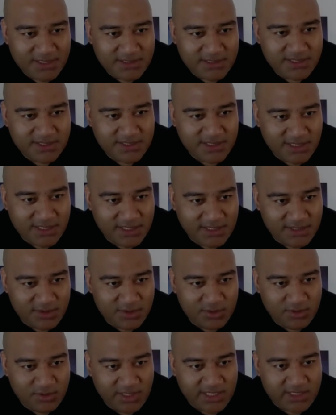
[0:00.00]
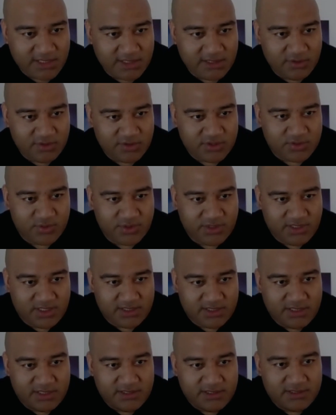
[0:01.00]
Is it like a little screen
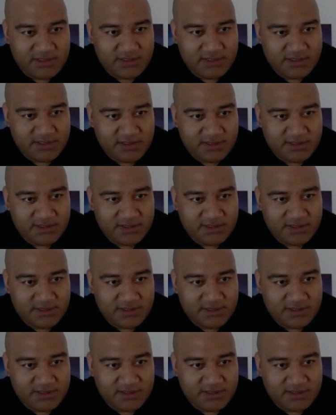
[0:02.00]
like this?